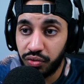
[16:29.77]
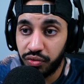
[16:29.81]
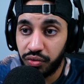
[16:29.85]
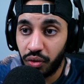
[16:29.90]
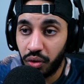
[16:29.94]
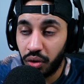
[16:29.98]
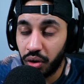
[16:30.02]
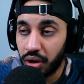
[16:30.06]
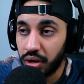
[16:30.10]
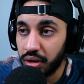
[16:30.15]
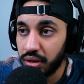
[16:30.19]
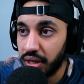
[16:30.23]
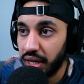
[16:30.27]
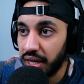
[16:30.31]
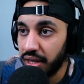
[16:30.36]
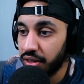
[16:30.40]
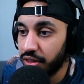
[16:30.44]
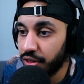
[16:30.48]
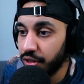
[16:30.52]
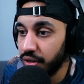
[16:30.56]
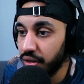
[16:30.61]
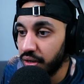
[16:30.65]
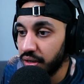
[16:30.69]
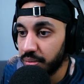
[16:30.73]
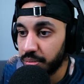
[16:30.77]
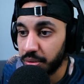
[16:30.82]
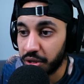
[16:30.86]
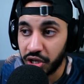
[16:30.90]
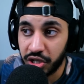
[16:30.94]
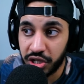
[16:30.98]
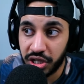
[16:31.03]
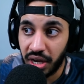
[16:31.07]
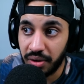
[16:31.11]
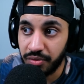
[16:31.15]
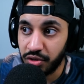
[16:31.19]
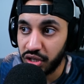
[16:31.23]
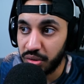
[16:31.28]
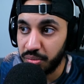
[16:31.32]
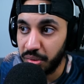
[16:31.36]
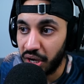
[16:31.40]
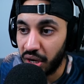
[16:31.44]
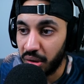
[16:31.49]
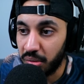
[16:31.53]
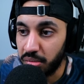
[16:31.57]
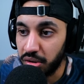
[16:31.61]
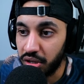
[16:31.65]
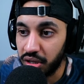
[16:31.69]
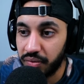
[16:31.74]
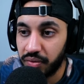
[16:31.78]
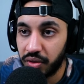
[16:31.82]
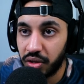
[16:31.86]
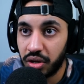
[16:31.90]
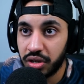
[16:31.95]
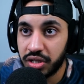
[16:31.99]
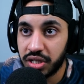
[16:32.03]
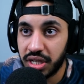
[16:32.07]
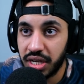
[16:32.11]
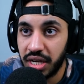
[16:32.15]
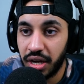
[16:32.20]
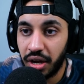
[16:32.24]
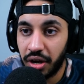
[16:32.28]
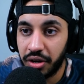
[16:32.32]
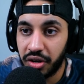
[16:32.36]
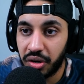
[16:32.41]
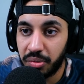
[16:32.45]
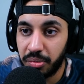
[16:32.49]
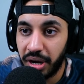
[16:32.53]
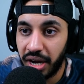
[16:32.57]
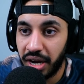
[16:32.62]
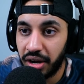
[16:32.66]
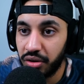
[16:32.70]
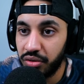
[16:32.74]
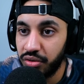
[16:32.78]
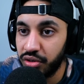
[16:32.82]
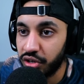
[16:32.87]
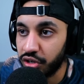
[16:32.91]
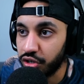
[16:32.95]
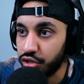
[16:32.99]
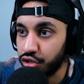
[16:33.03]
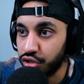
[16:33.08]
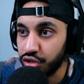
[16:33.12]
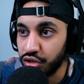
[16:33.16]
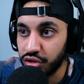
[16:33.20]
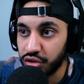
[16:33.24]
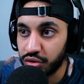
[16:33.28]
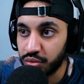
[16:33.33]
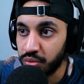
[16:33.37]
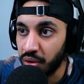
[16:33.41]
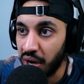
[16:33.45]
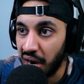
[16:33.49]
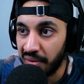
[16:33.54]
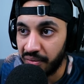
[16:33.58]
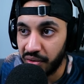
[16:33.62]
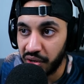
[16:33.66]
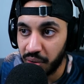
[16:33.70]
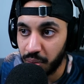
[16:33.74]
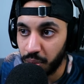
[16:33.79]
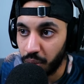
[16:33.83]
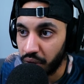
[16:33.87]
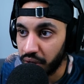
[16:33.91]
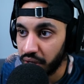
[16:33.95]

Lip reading: for lengthened because it gives you the better bullet velocity. Underbarrel, you could choose whatever you